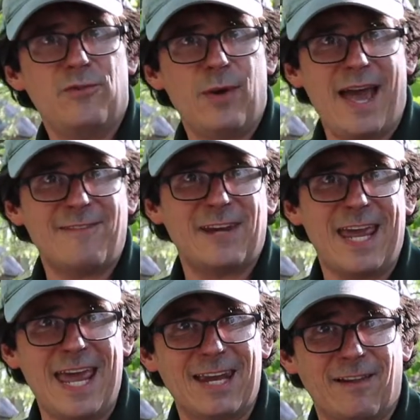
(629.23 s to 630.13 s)
but if you
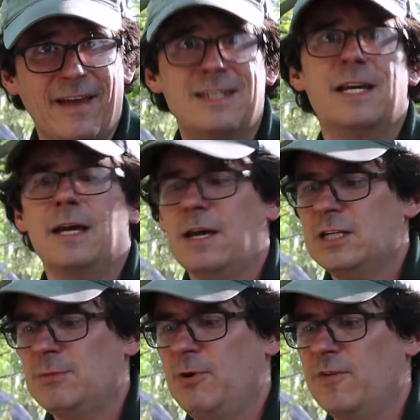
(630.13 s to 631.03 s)
have to handle it
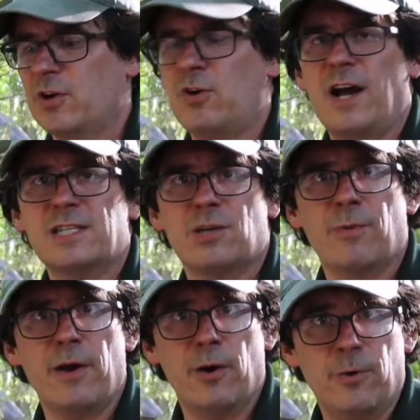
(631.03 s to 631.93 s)
to move it
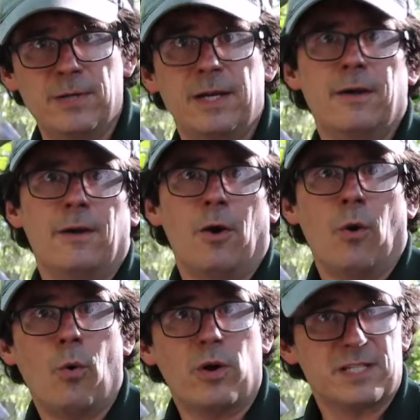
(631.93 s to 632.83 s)
across the road
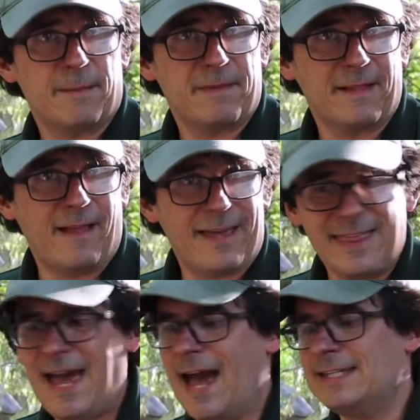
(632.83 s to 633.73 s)
or
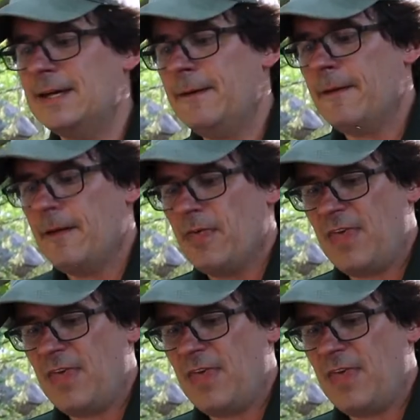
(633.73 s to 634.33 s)
something like that,